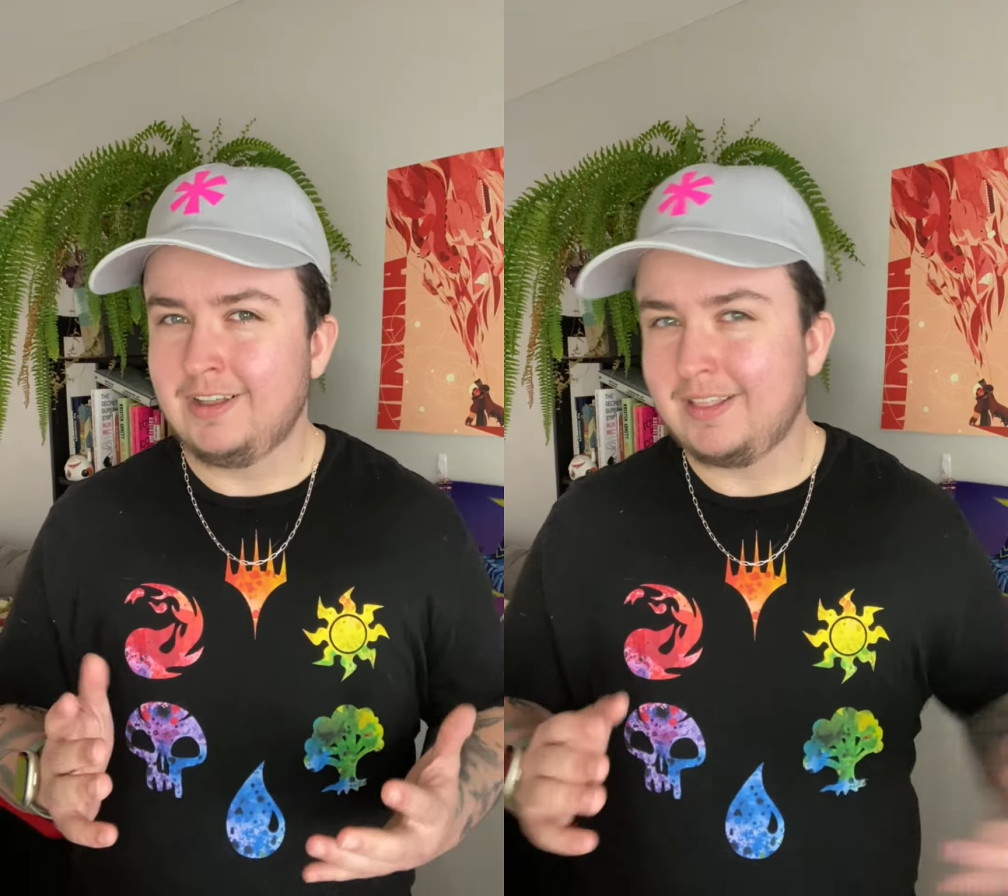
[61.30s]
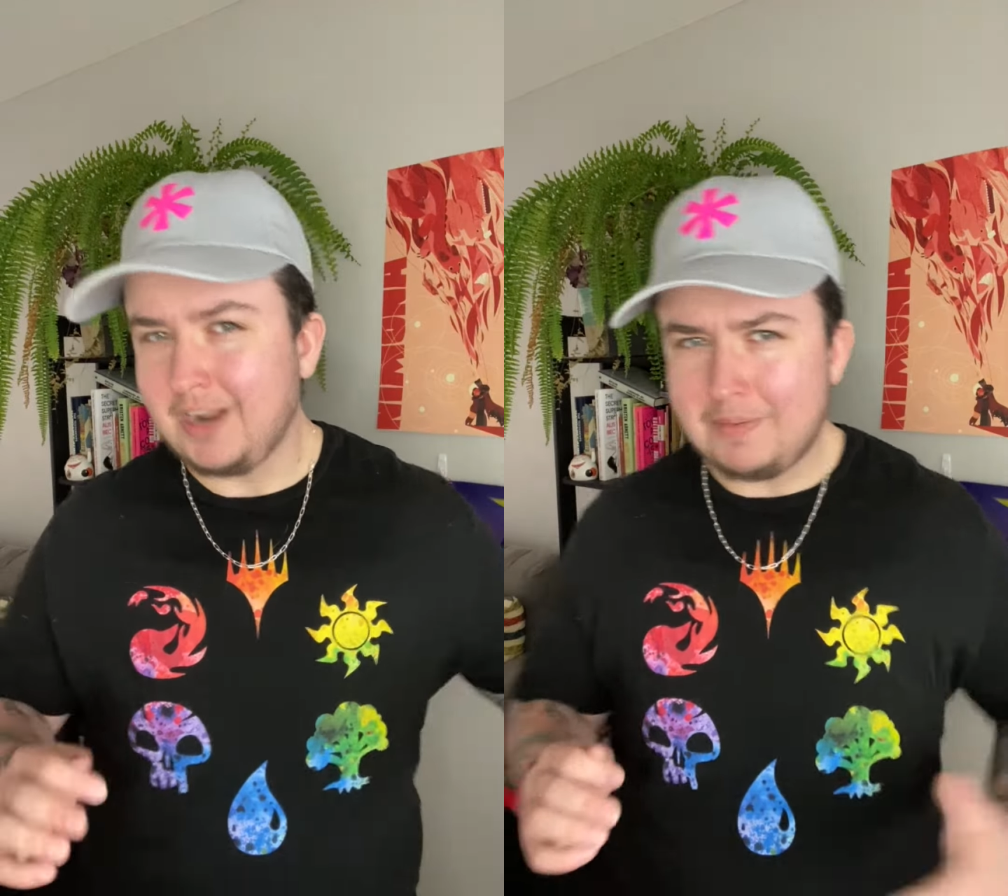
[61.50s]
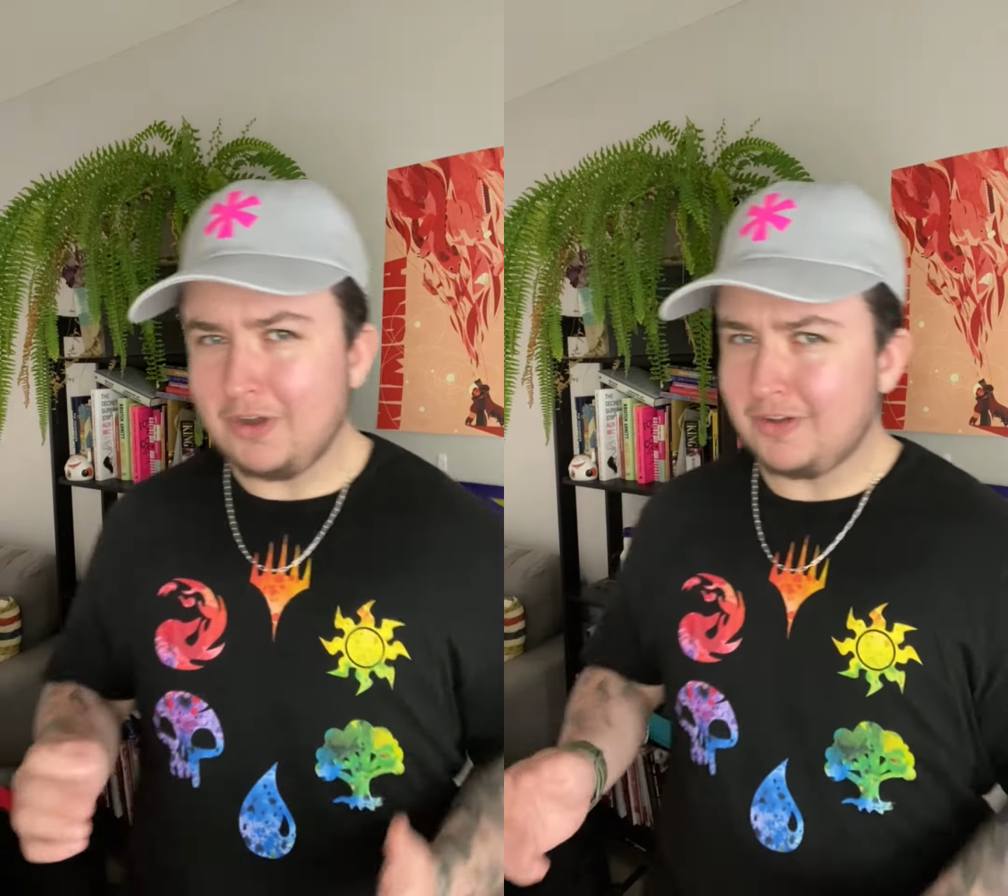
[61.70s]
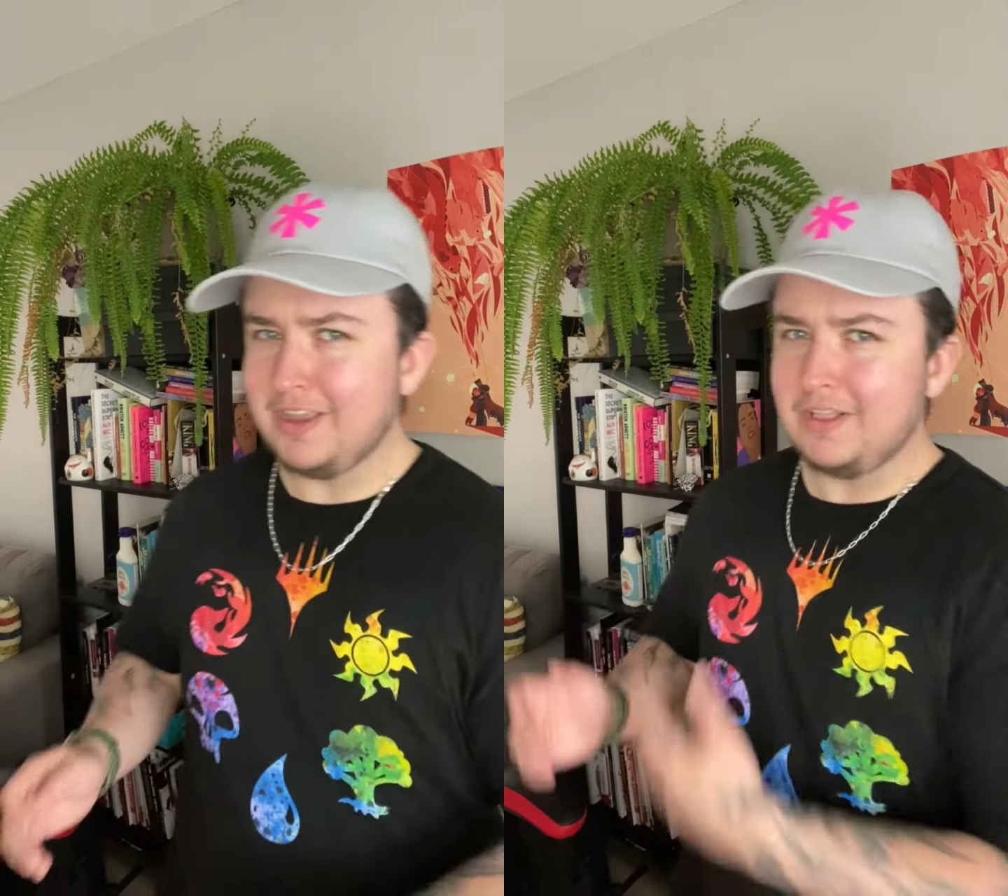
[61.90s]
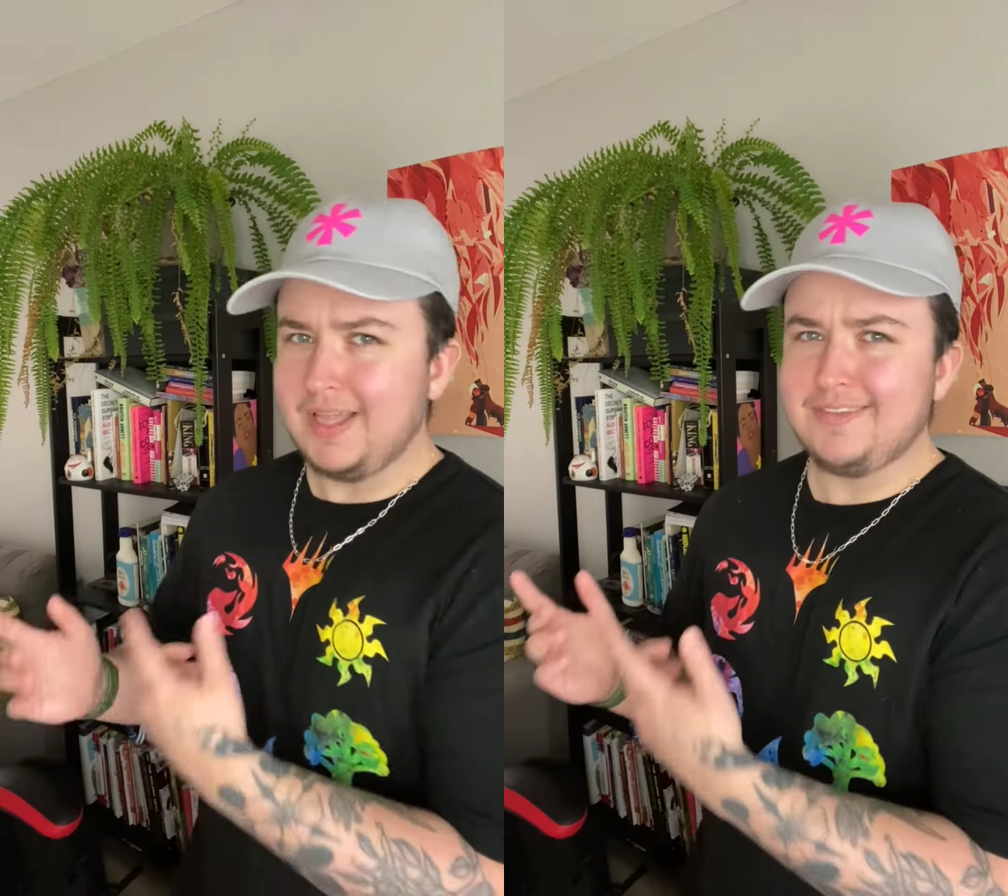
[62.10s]
Like, I'm
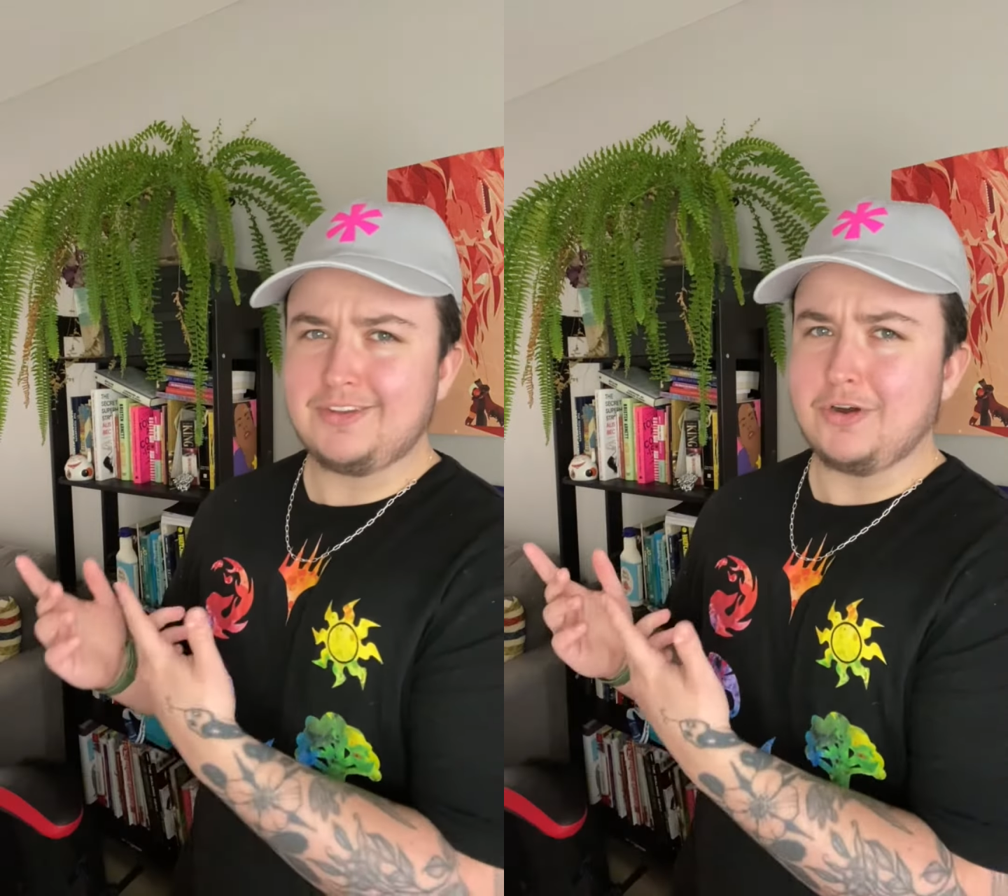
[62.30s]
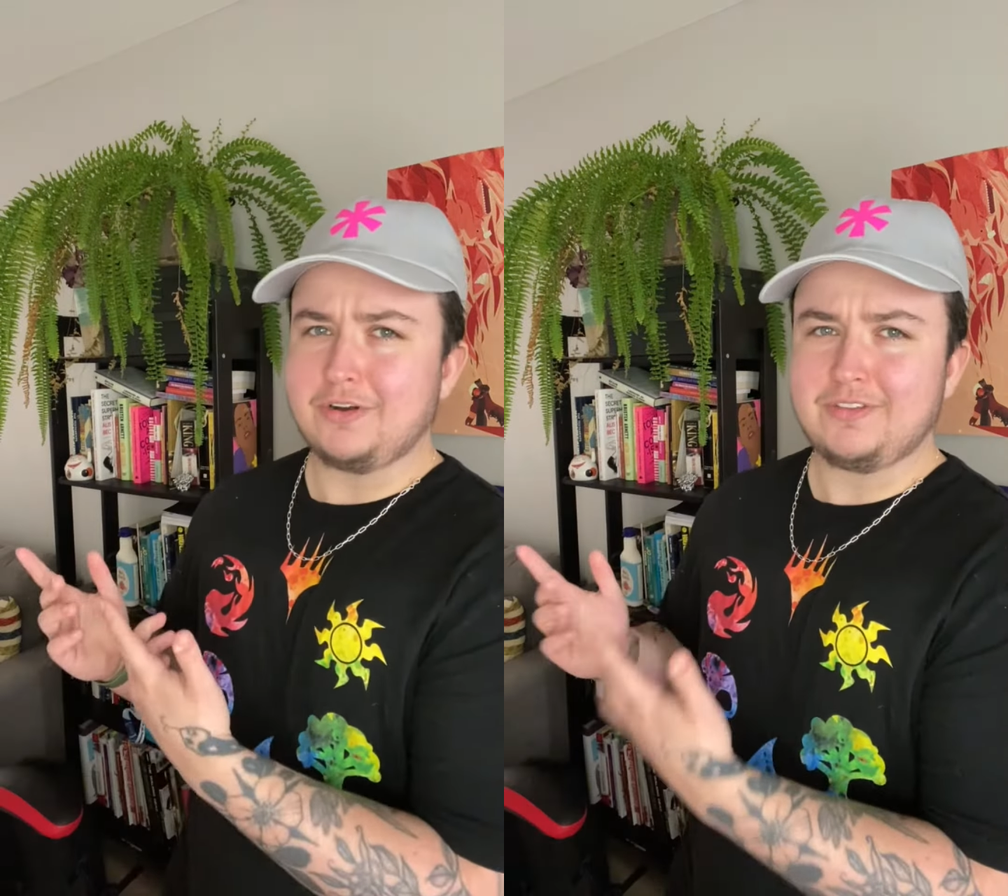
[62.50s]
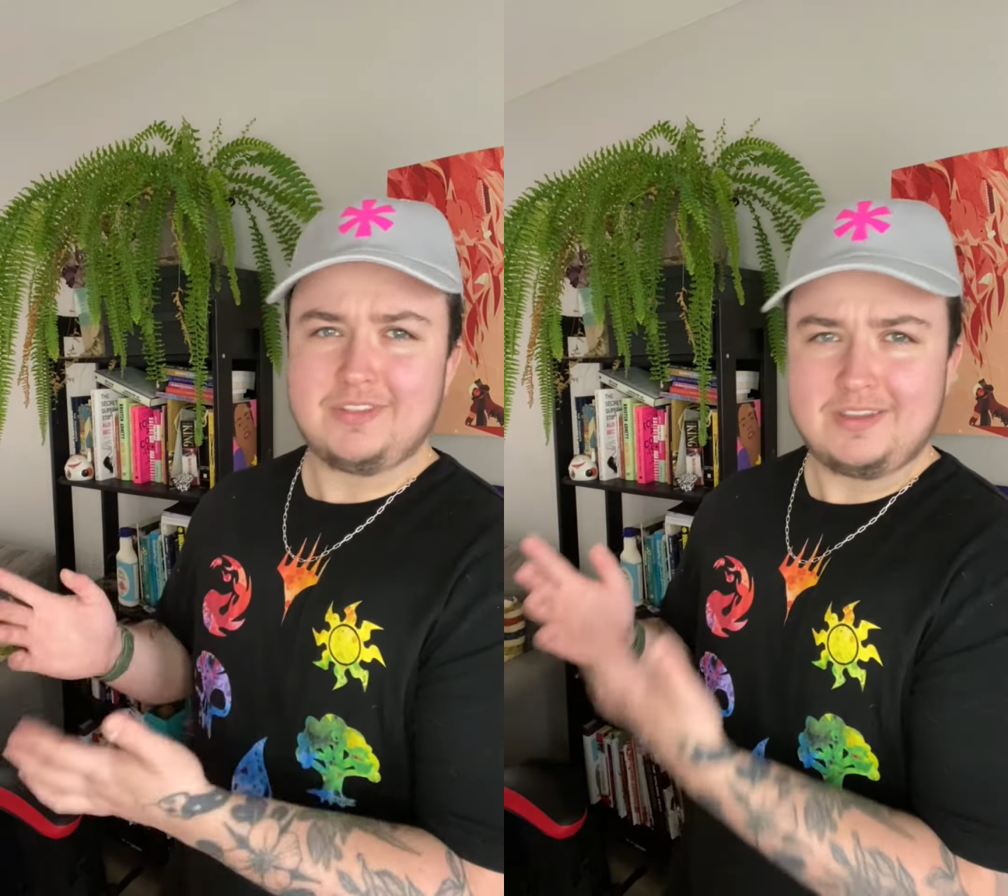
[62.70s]
talking classic artists